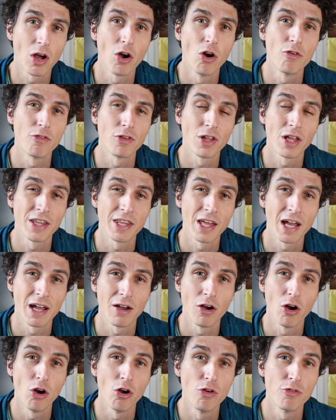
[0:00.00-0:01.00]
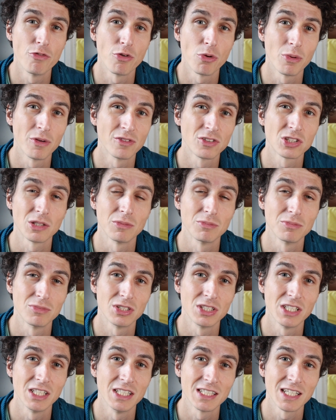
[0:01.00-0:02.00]
overlay that over with some
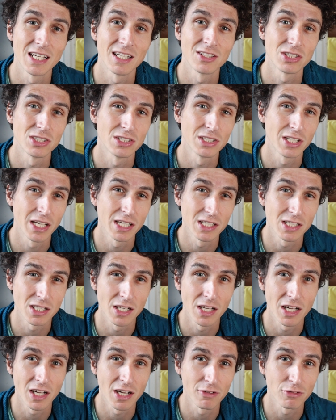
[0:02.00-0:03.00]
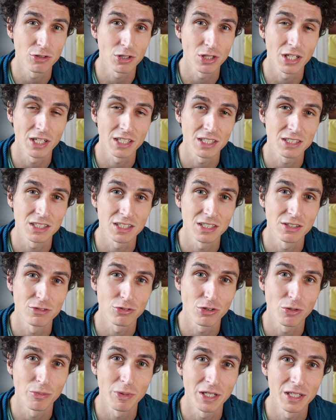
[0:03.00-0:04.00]
details and data that I've collected
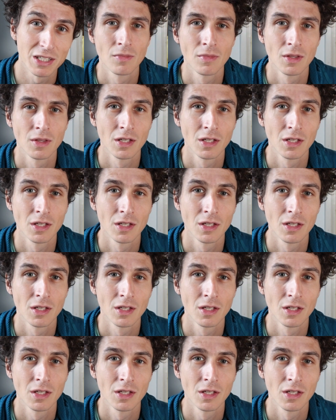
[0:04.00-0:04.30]
from it.